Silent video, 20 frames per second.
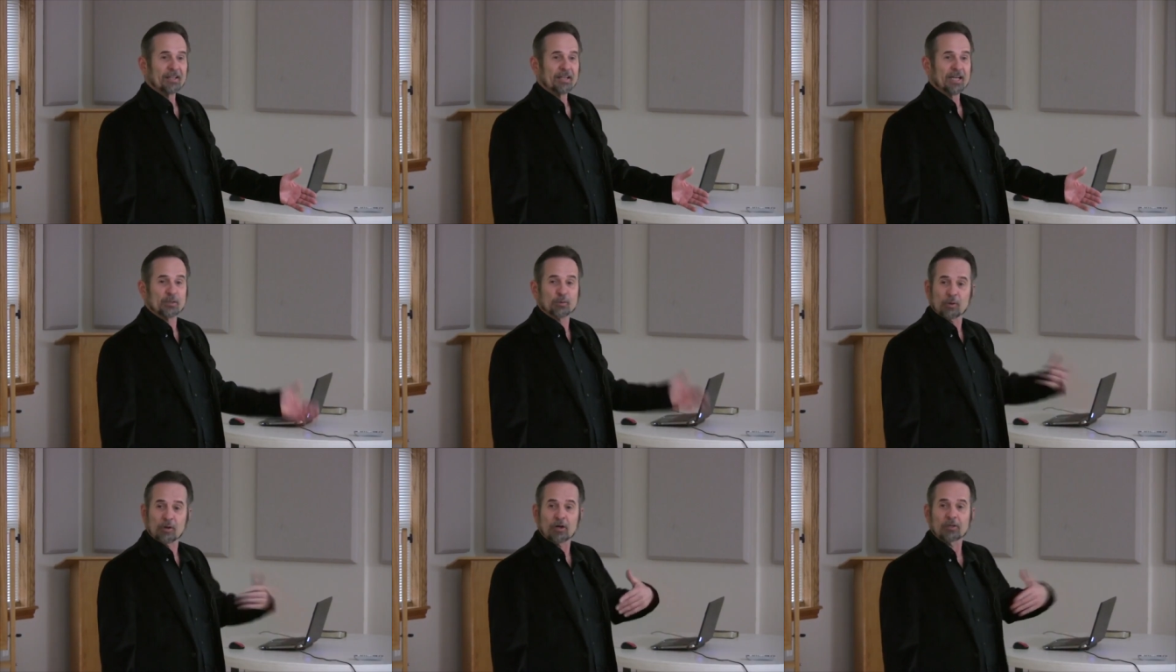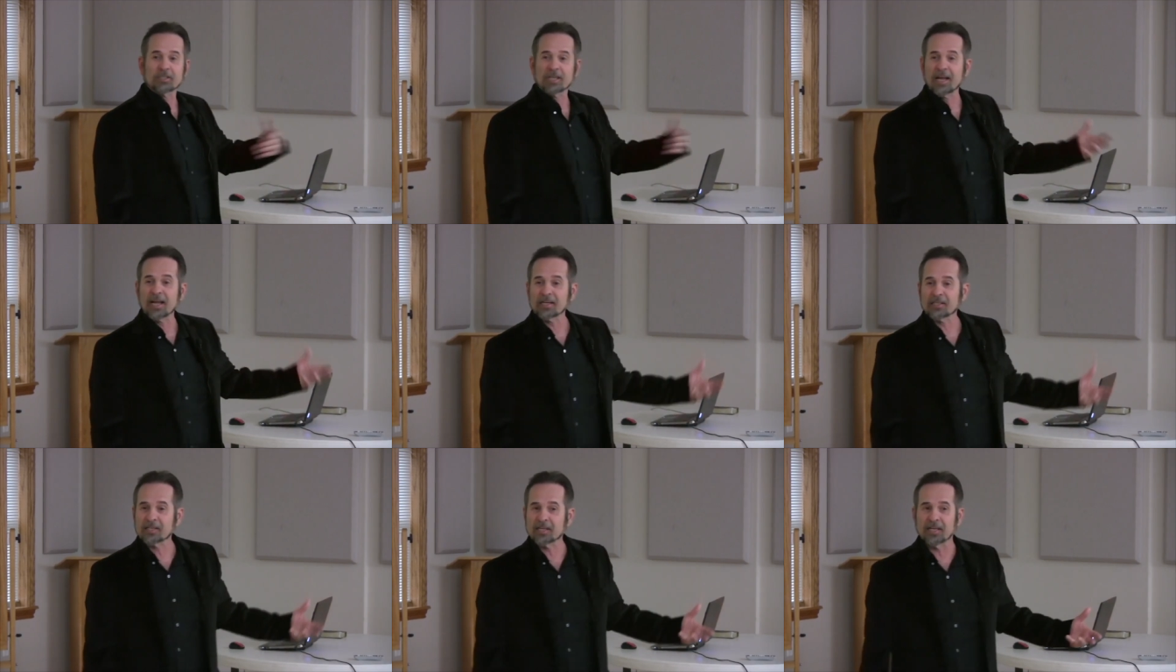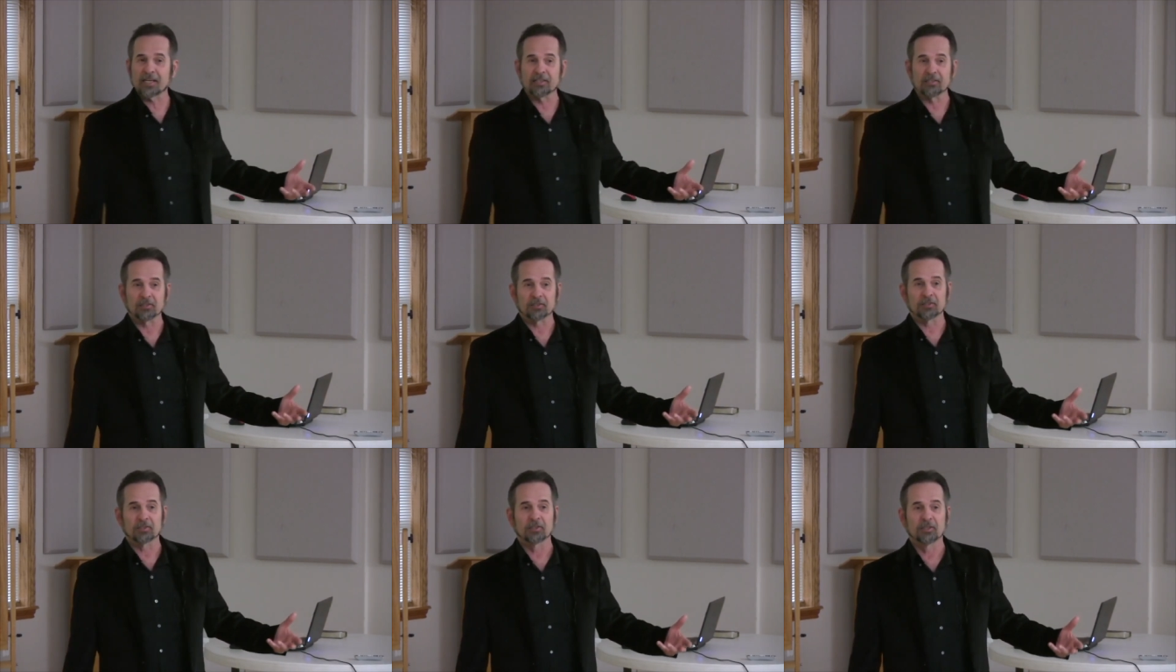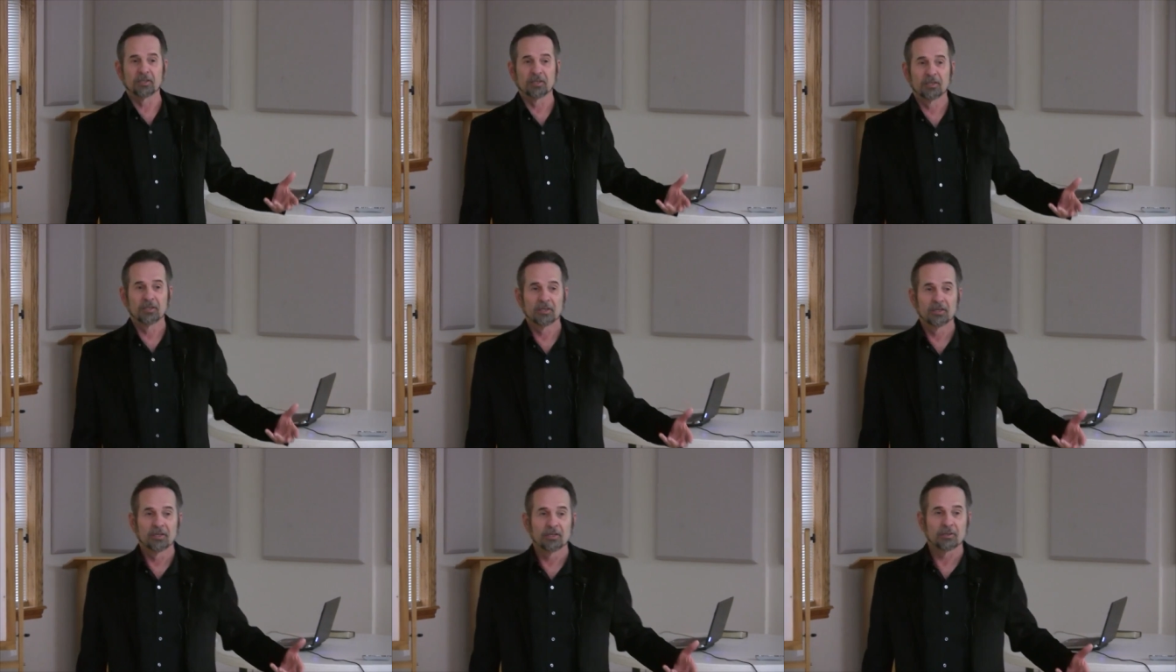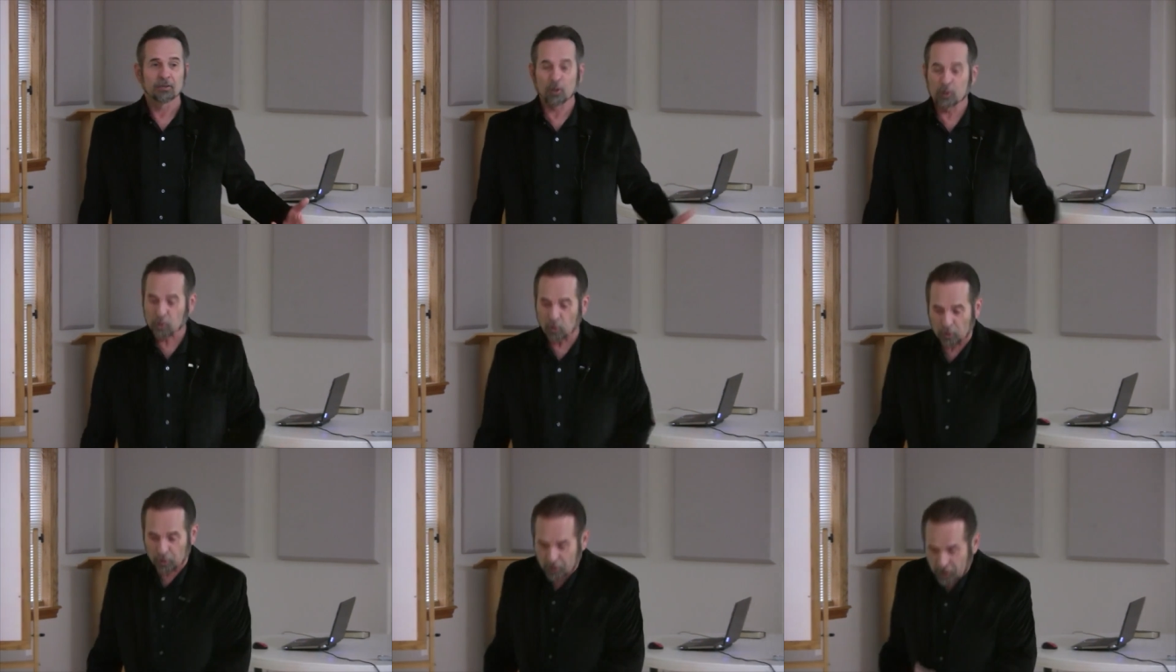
That's what our text is. Those who are